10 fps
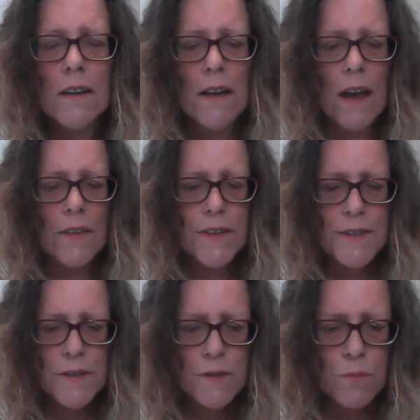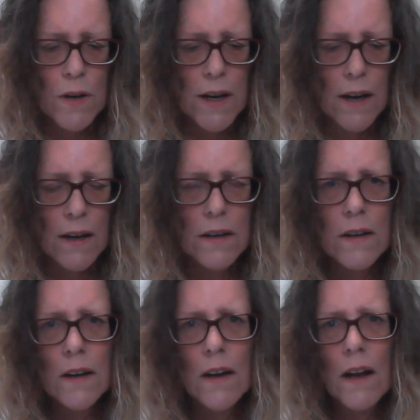Now, this is where
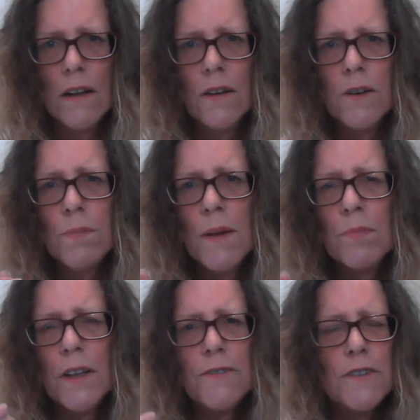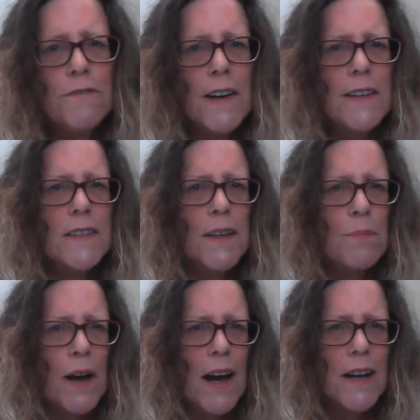a lot of people have to face their
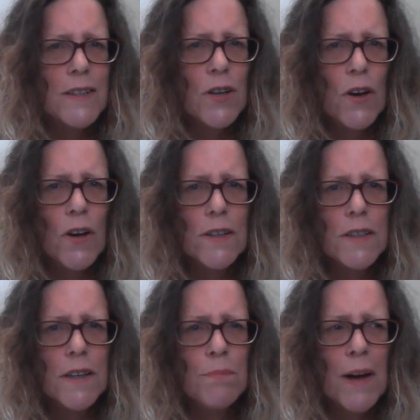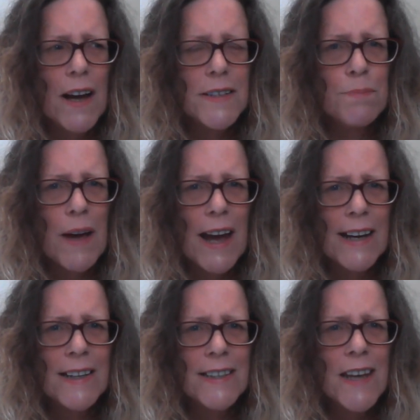past hurts, their past
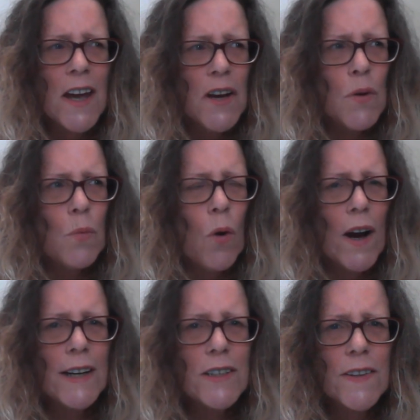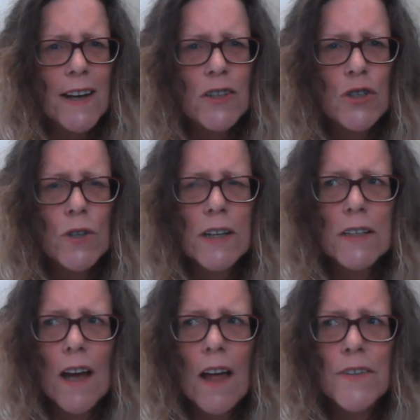pains. Why do they
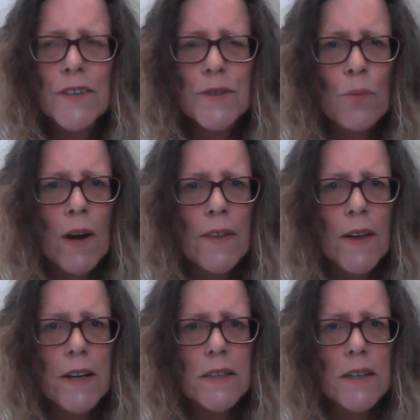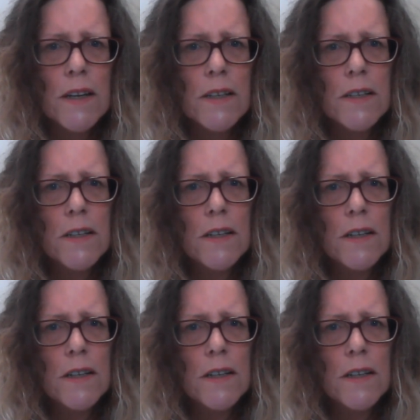treat others the way they did?